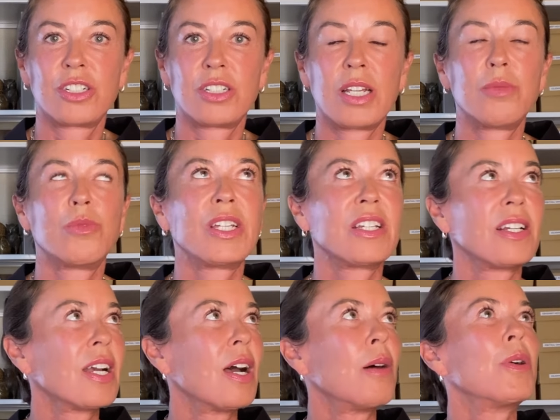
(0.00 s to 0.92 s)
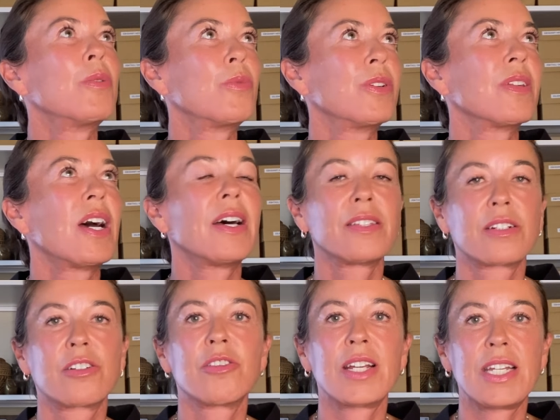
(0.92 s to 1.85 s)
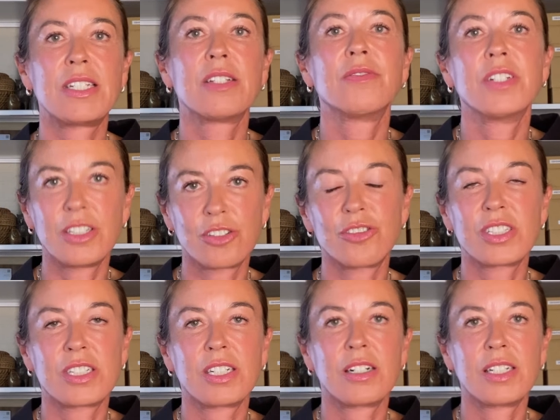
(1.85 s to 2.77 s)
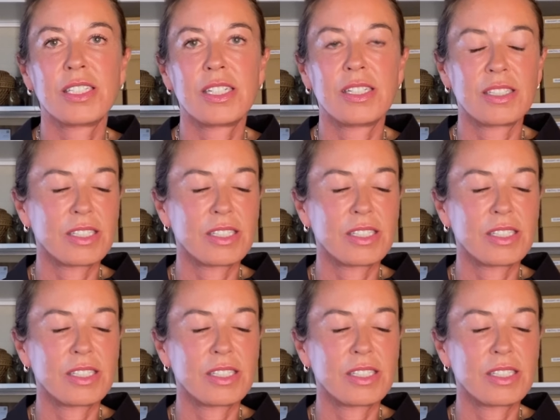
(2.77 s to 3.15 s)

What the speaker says: and we can come up with other creative and interesting ideas.